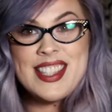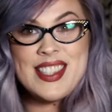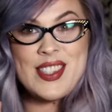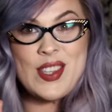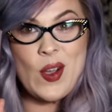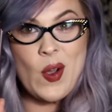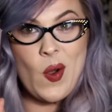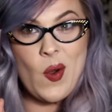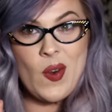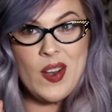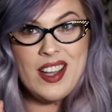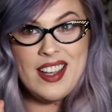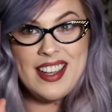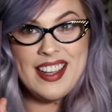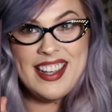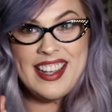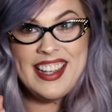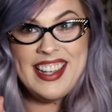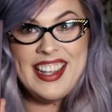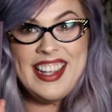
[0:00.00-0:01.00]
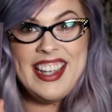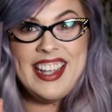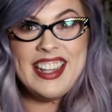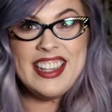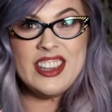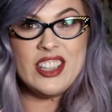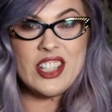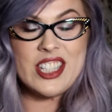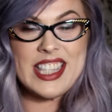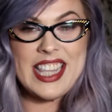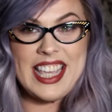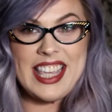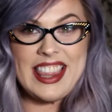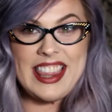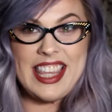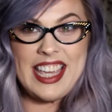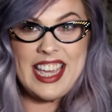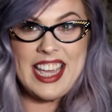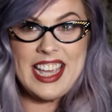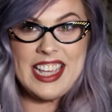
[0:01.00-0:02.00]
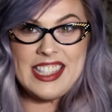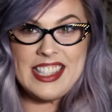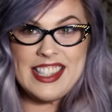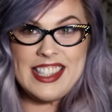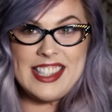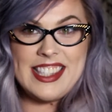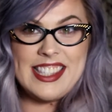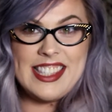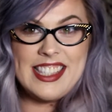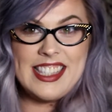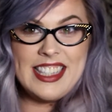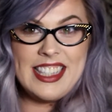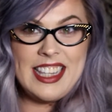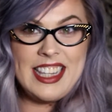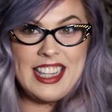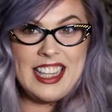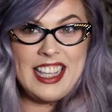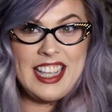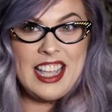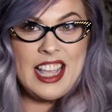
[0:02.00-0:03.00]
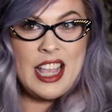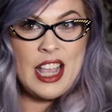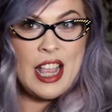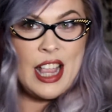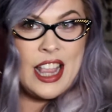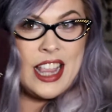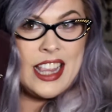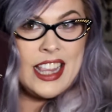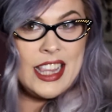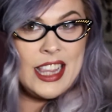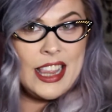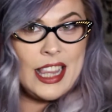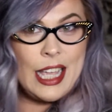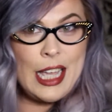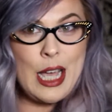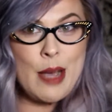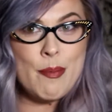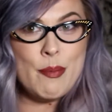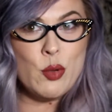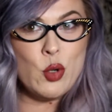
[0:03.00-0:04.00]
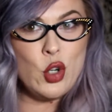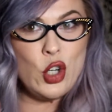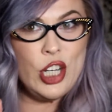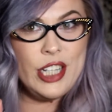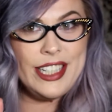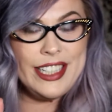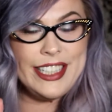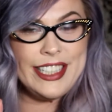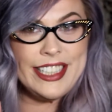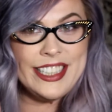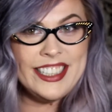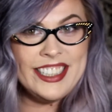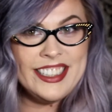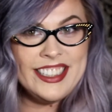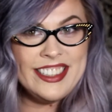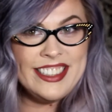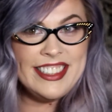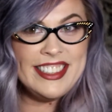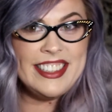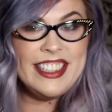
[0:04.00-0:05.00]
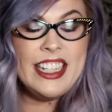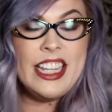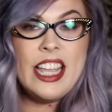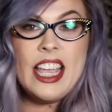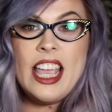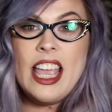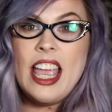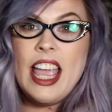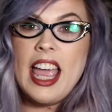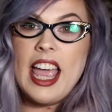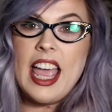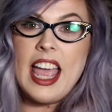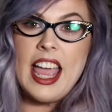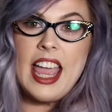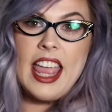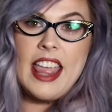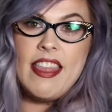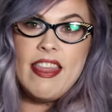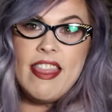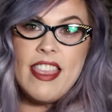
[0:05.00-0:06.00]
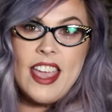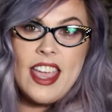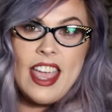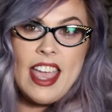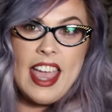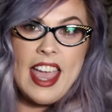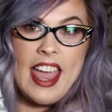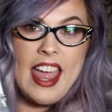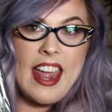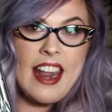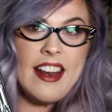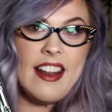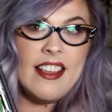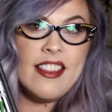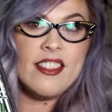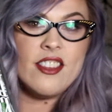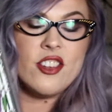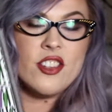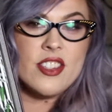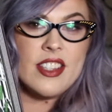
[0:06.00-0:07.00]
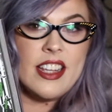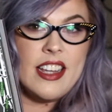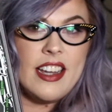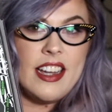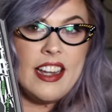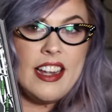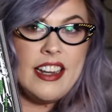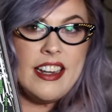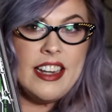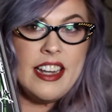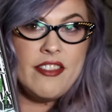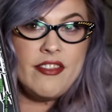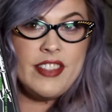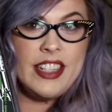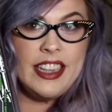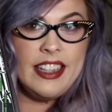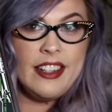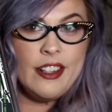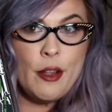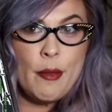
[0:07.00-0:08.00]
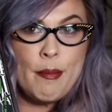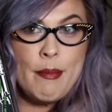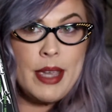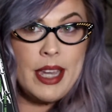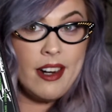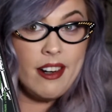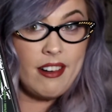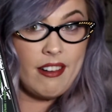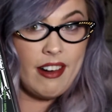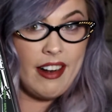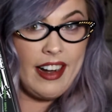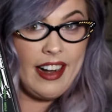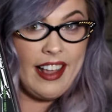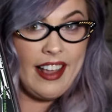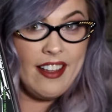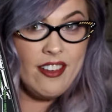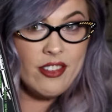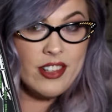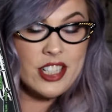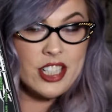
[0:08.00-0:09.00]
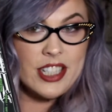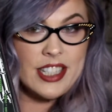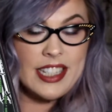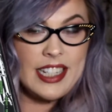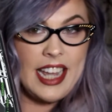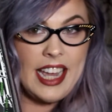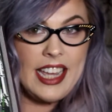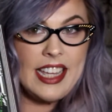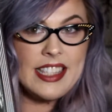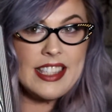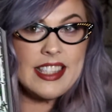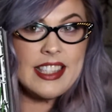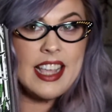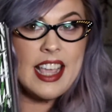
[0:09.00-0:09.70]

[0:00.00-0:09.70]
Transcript: So, looks like this. Like a book. And then there's a nifty little mirror in it, which is nice.